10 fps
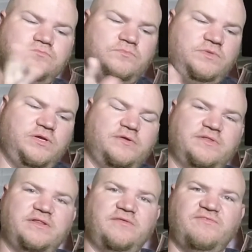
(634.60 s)
you know,
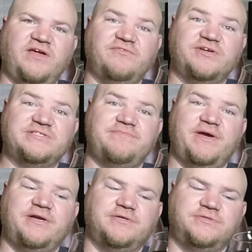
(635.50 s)
the flavor gets better.